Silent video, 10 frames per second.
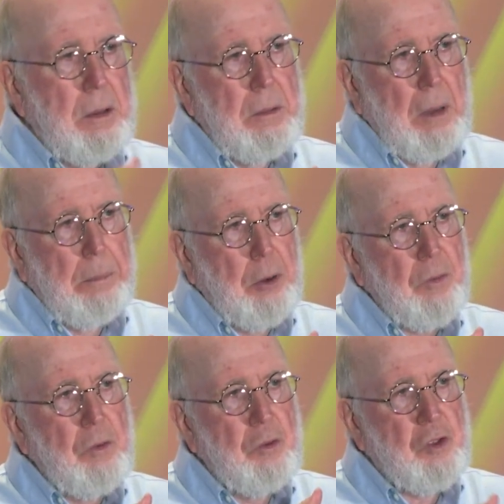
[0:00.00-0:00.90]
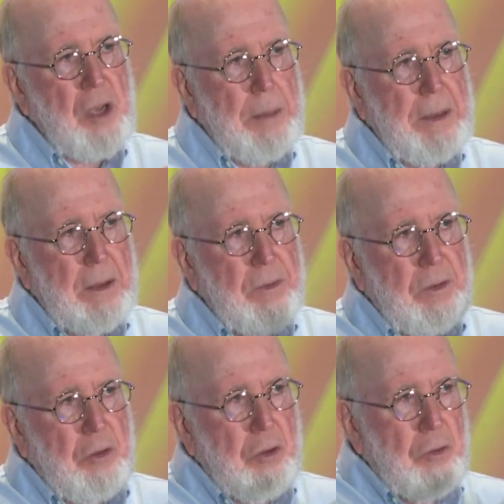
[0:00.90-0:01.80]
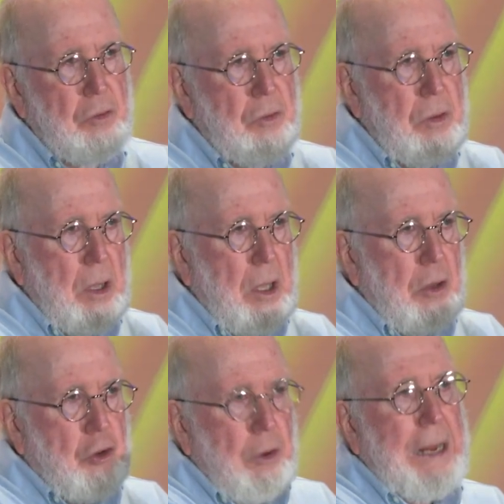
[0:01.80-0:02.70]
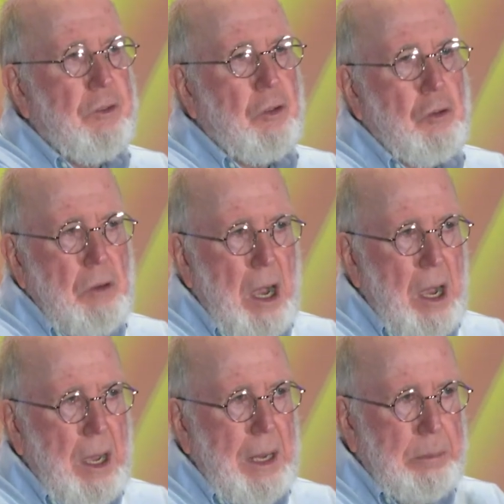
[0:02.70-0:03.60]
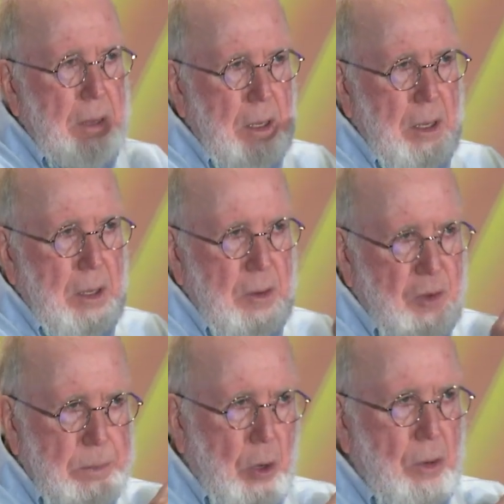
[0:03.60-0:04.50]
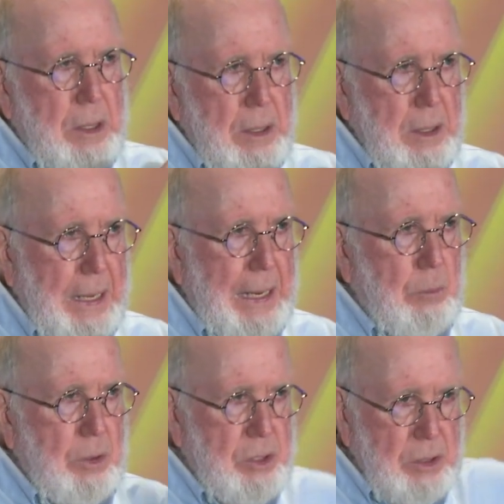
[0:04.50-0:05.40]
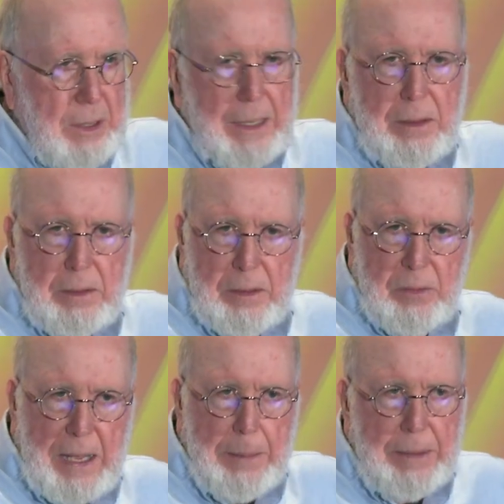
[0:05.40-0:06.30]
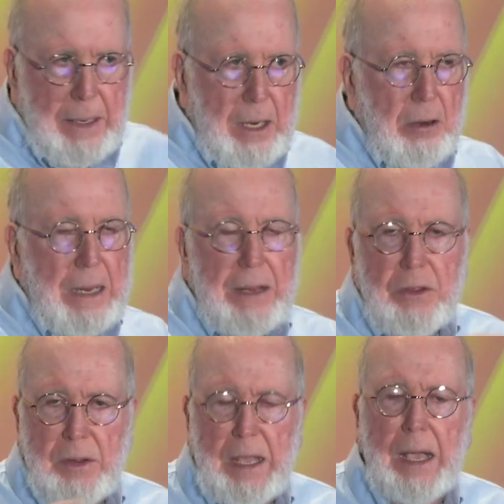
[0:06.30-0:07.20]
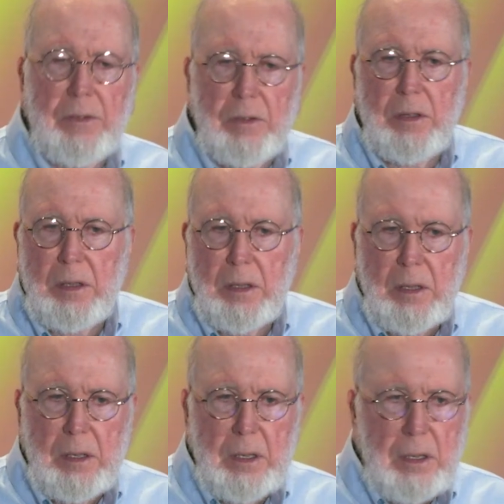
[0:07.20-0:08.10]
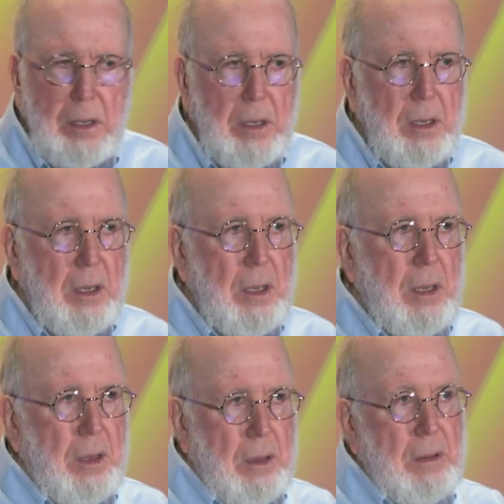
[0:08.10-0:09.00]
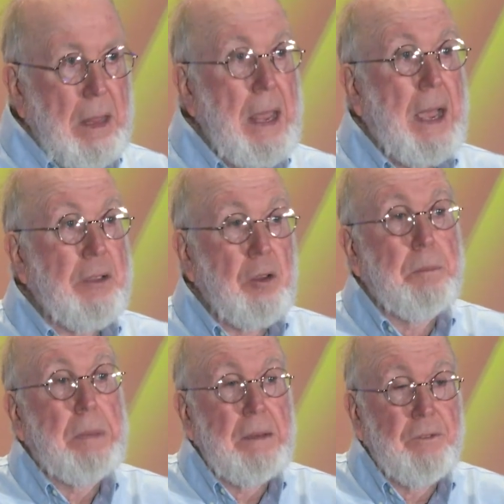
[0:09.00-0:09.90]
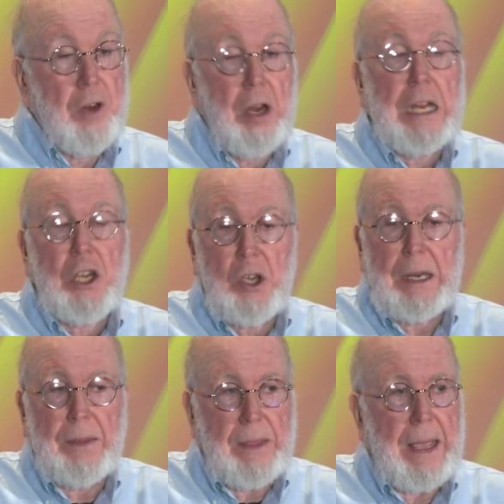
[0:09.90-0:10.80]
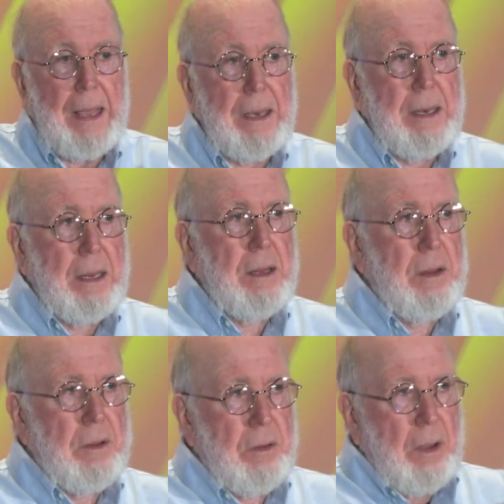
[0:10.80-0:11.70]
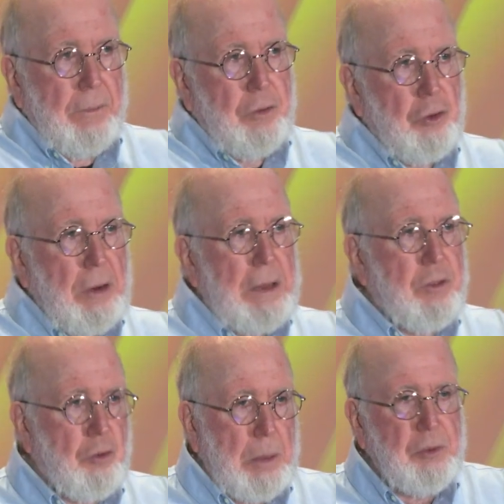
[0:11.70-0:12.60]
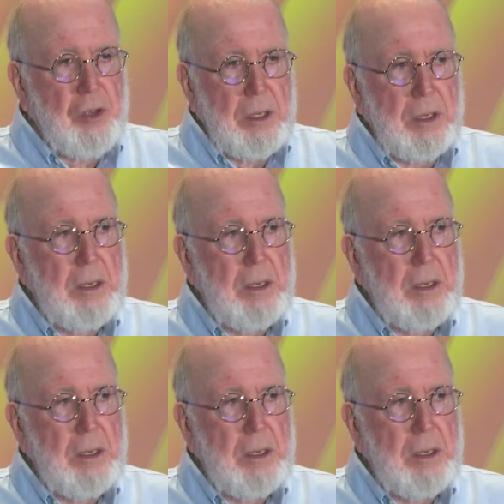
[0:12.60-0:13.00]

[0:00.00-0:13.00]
a person whose job it is to transcribe spoken language like this happening here into text. The AIs have been very good at that of transcription.